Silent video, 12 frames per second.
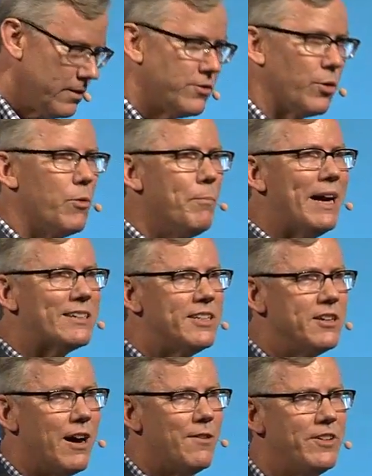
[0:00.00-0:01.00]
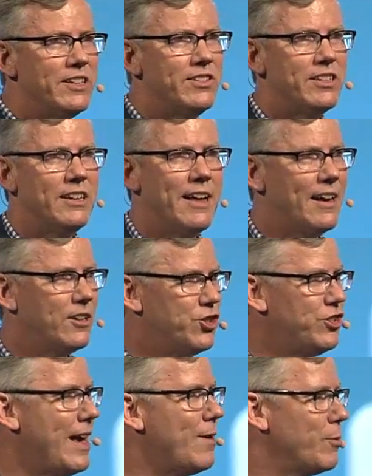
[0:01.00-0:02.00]
So I went back to the office and had a
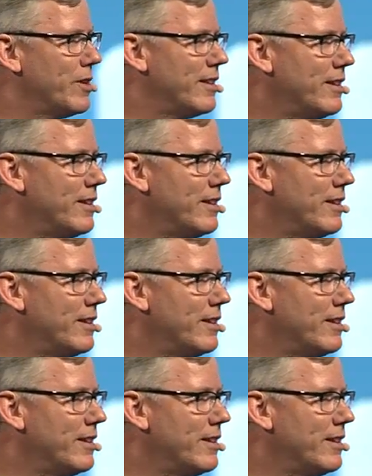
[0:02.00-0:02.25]
chat with